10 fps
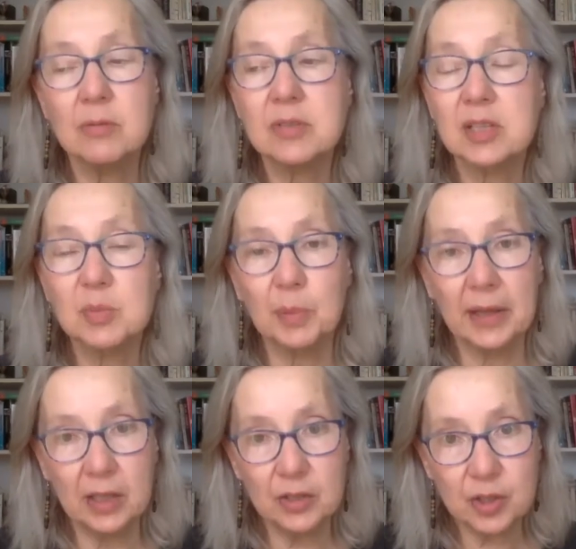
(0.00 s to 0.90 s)
I was
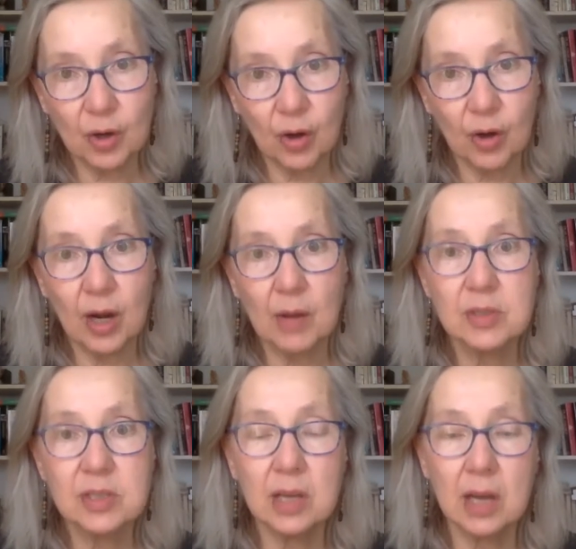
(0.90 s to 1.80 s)
explaining to her, and I
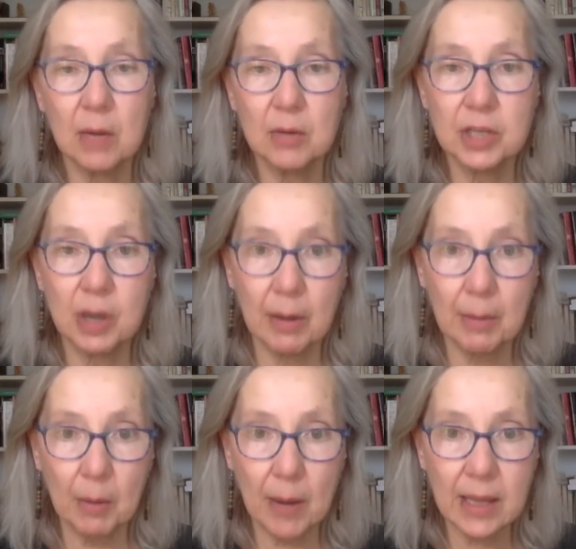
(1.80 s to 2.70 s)
was sharing
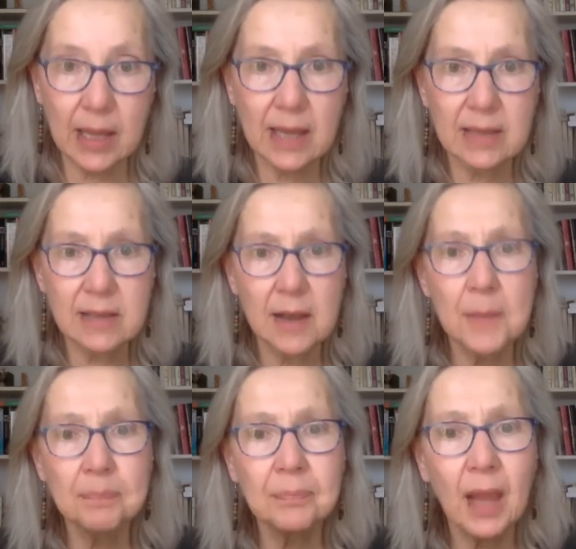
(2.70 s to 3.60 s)
my Reiki hands.
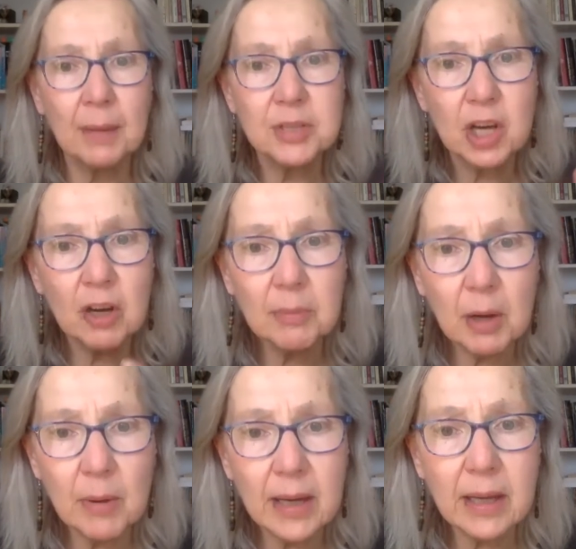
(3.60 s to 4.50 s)
I'm sharing my
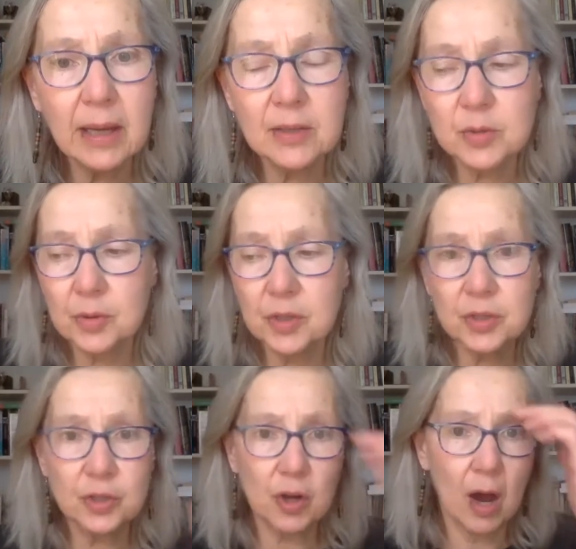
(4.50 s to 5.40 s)
Reiki hands with
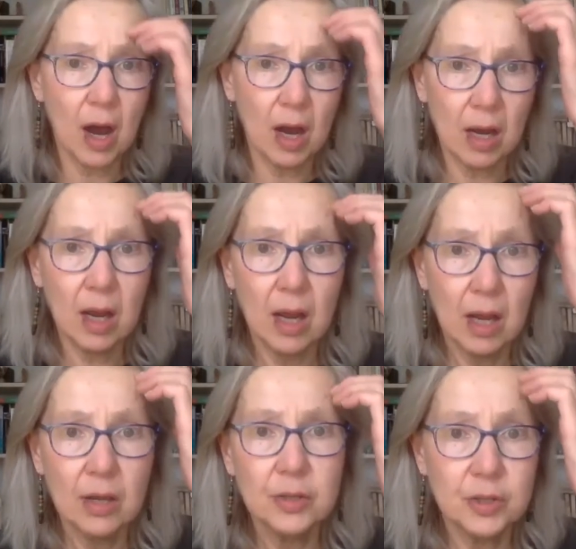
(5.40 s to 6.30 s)
this dog
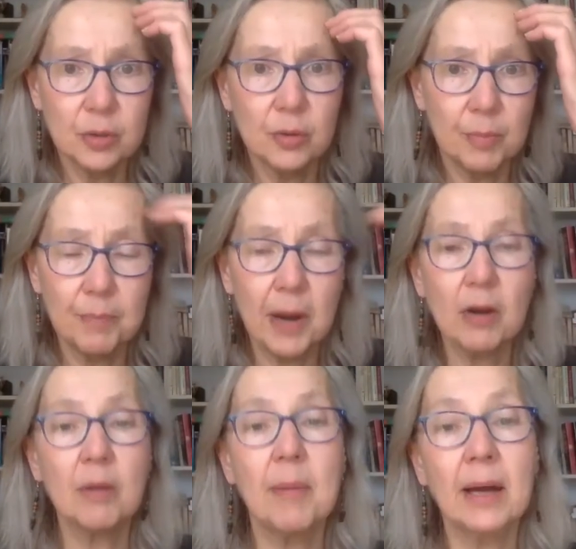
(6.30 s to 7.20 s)
to prepare
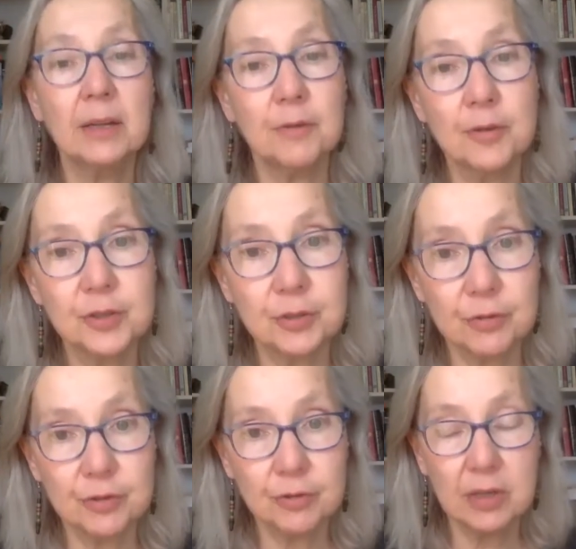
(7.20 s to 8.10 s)
her body for the
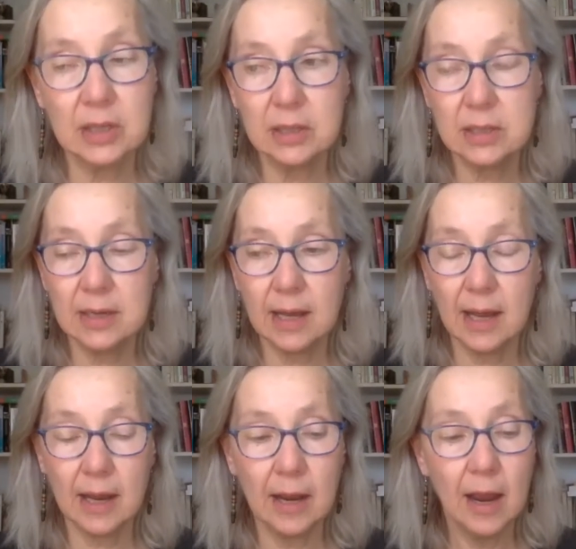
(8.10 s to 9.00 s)
surgery
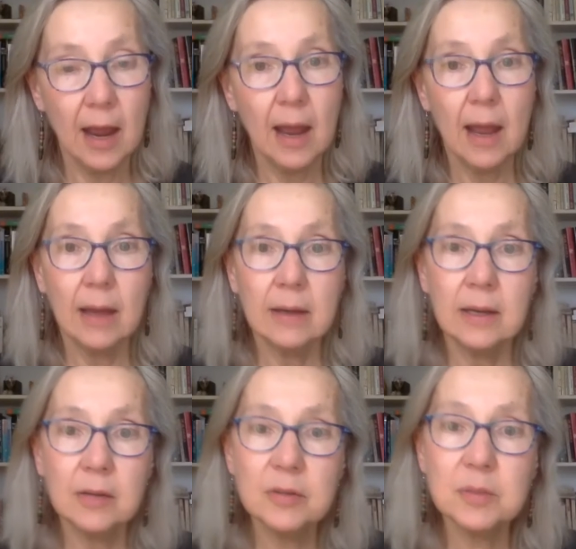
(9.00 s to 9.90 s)
today. And
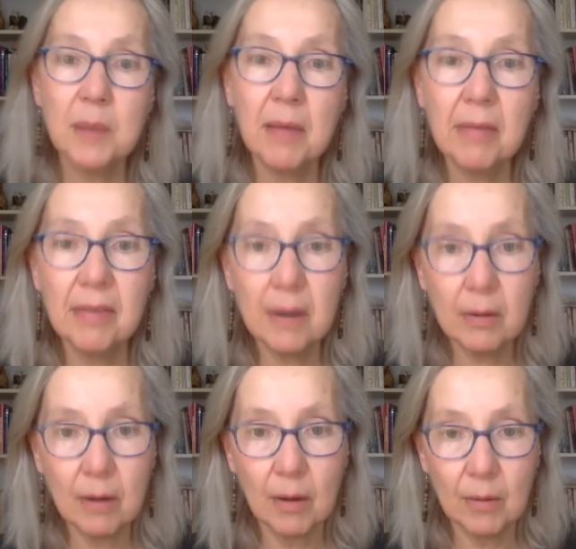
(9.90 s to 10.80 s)
here's
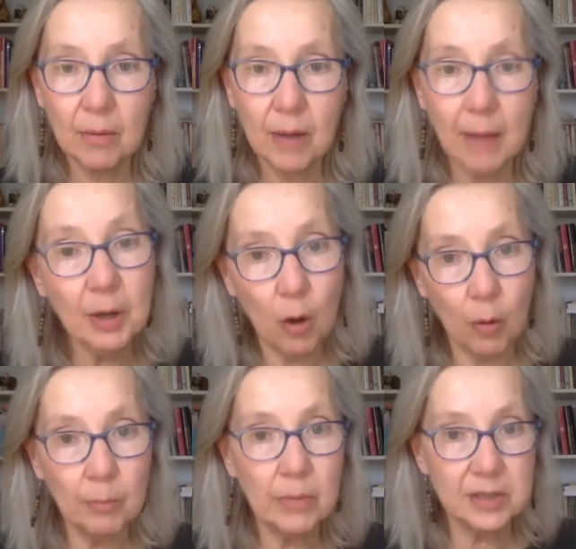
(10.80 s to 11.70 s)
Panthero. I'm at
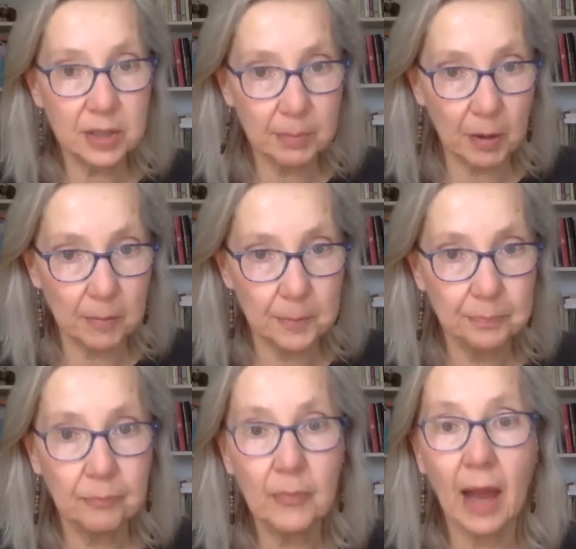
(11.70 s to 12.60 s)
home. He's at the barn.
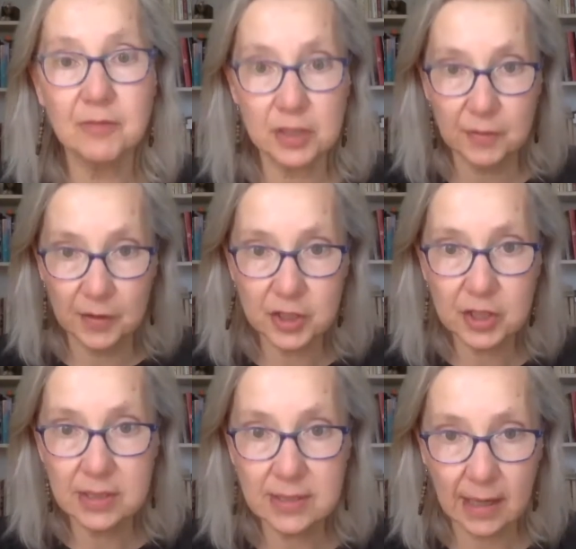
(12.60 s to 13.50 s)
I just finished
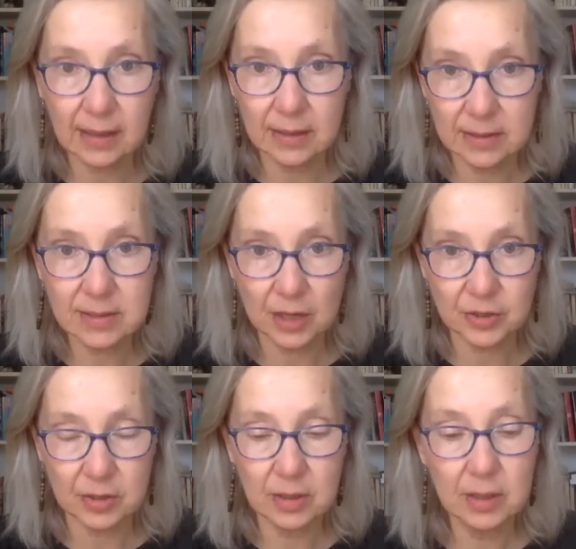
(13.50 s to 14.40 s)
his
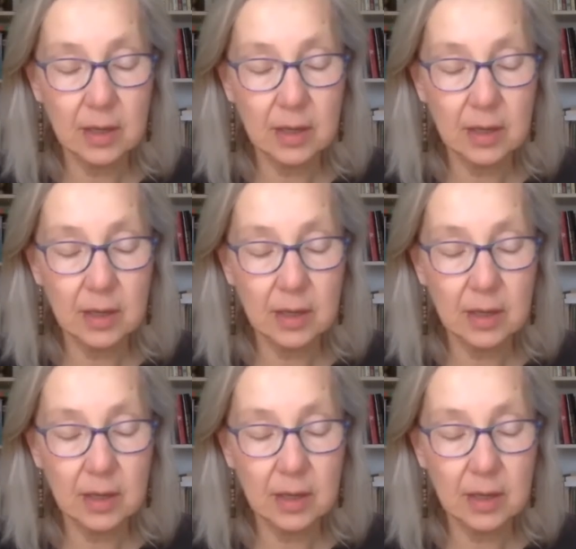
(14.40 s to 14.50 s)
session.